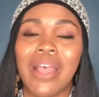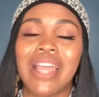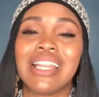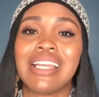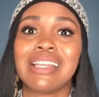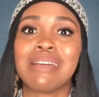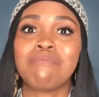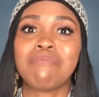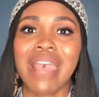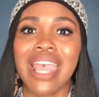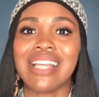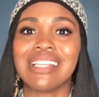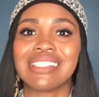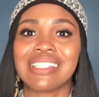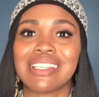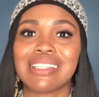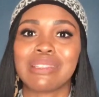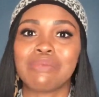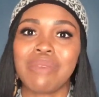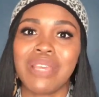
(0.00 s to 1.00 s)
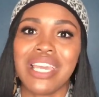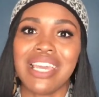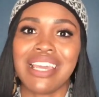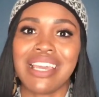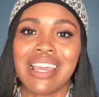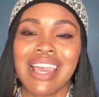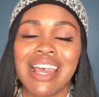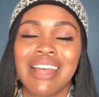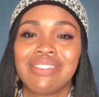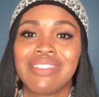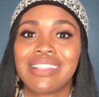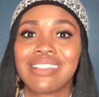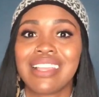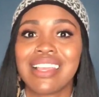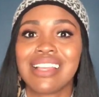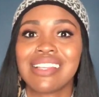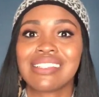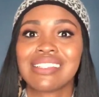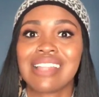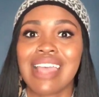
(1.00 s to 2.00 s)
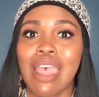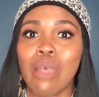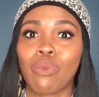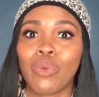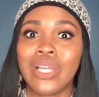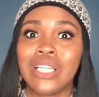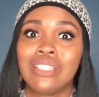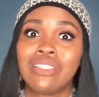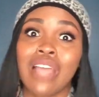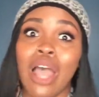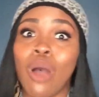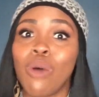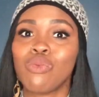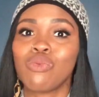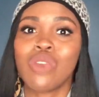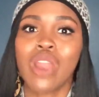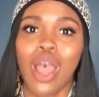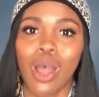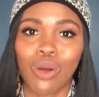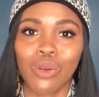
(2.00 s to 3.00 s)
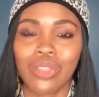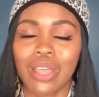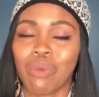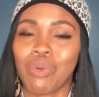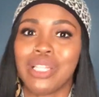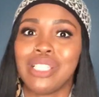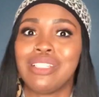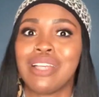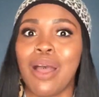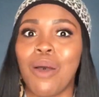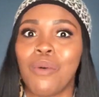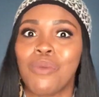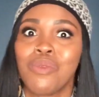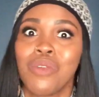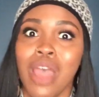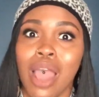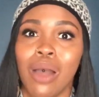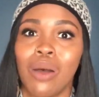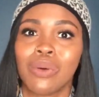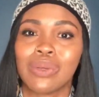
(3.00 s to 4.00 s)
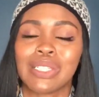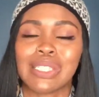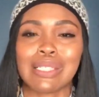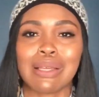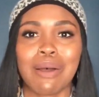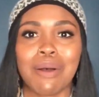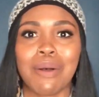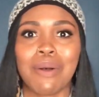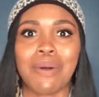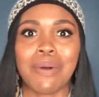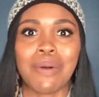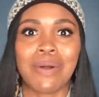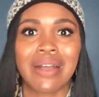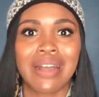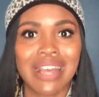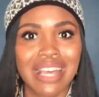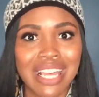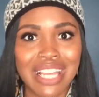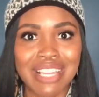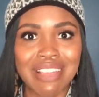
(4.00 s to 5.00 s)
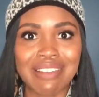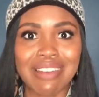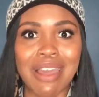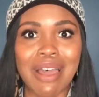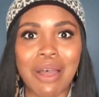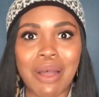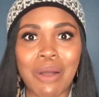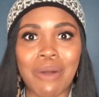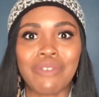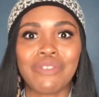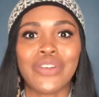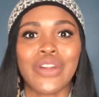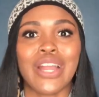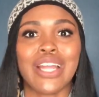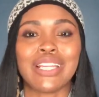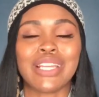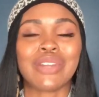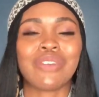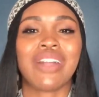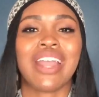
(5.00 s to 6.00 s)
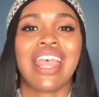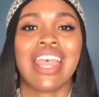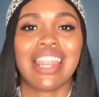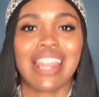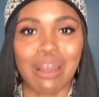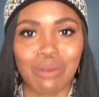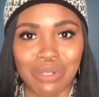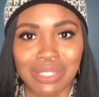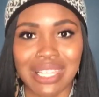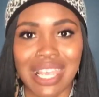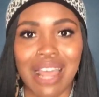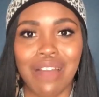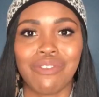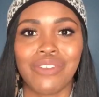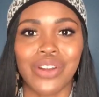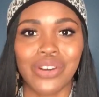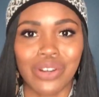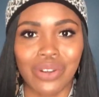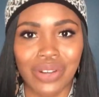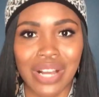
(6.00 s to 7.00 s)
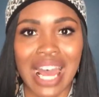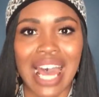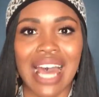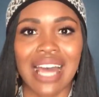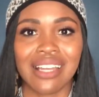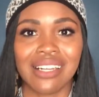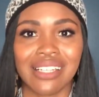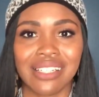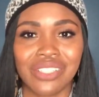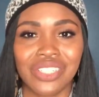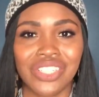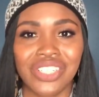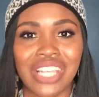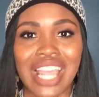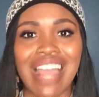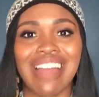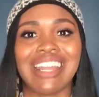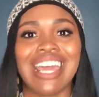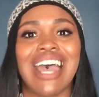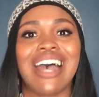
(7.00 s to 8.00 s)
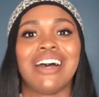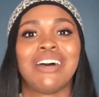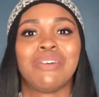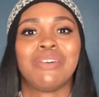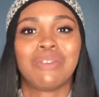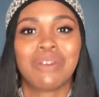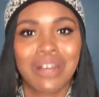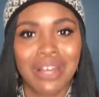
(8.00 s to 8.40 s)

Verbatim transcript: And it amazes me the things that we don't know that we don't know. So, you know, for undergrad, I went to Alverno College. Shout out.